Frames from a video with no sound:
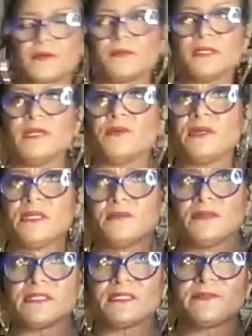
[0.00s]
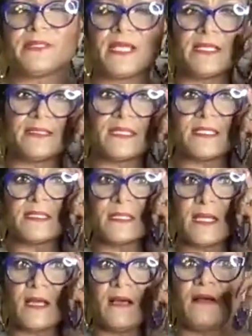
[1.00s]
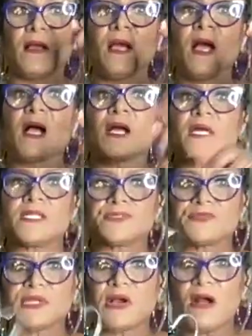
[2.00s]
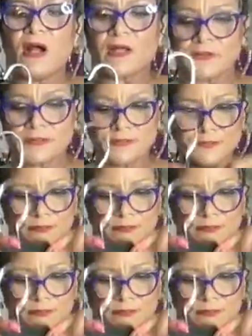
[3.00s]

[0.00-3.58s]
What what what's Beyonce's song? Country Carter.